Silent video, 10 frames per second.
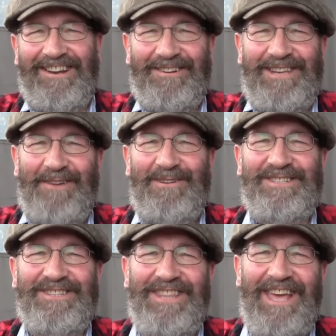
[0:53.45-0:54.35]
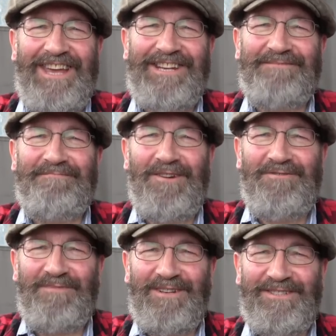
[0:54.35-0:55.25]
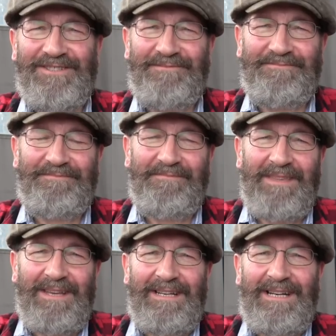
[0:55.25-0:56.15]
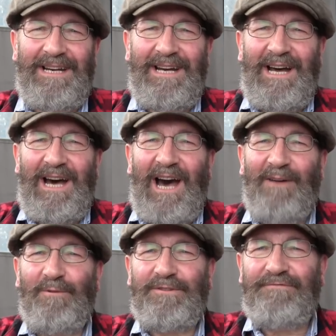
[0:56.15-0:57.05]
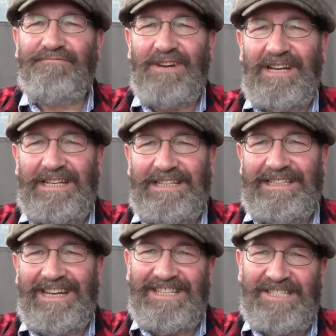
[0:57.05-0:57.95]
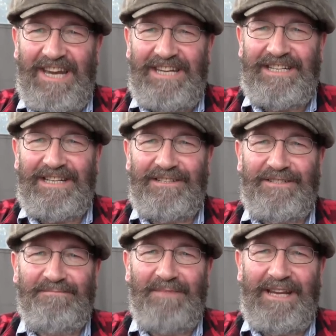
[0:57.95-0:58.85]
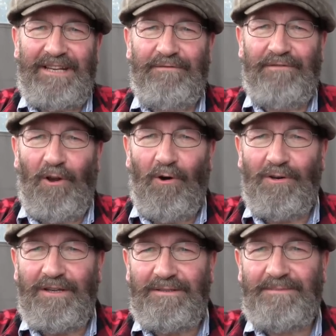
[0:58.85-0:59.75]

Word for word: I'll go into that in a moment. I wasn't really intending to make a vlog,